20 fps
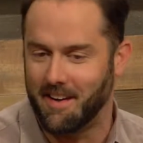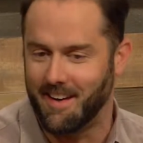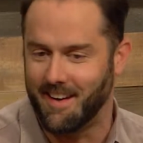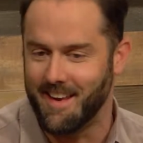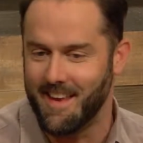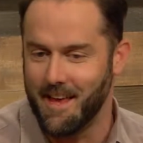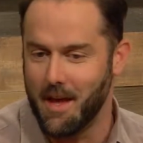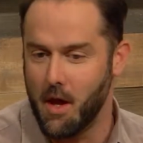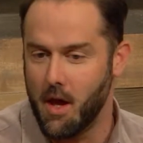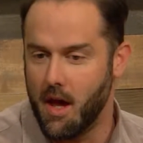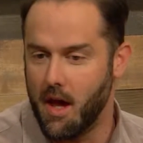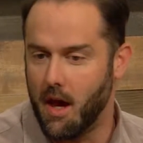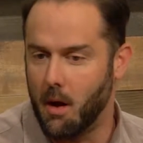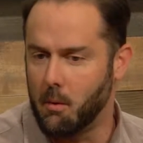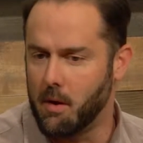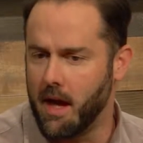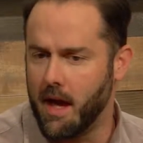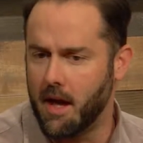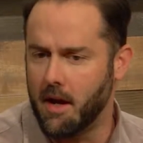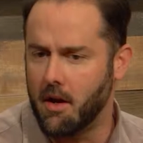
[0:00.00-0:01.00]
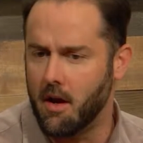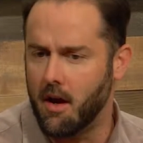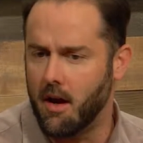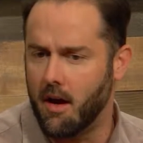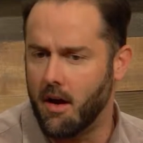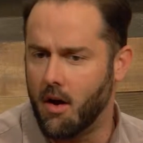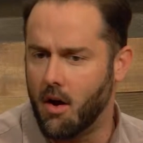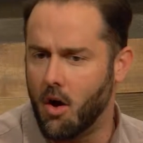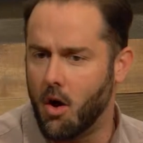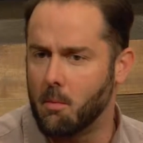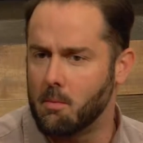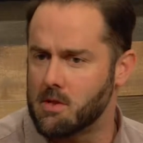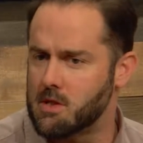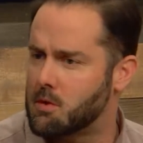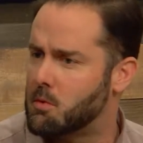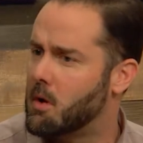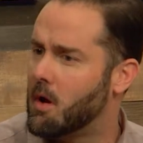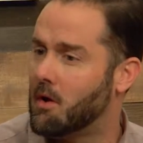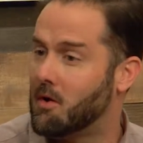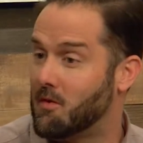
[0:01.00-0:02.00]
And we had almost
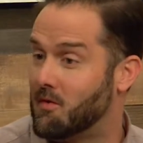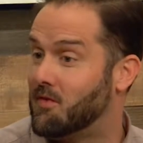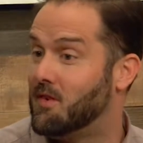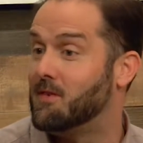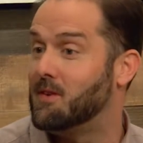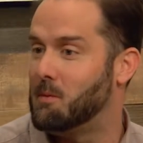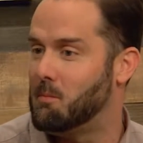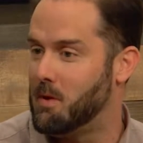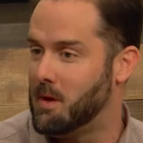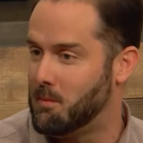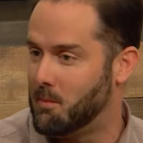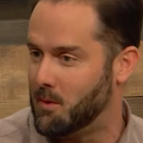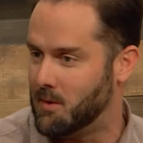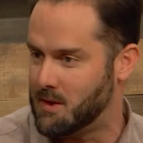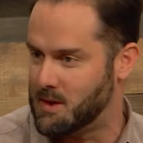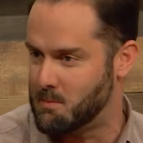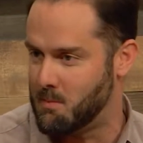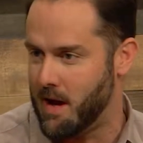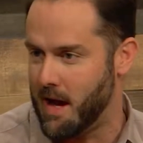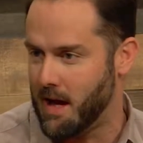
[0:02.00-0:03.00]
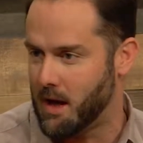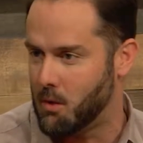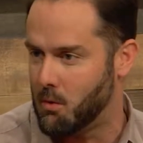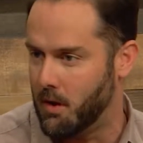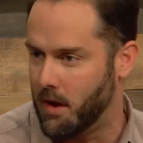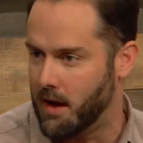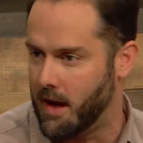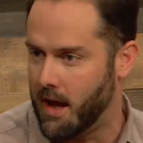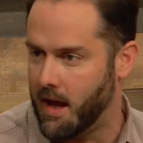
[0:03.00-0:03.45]
350 people at this banquet,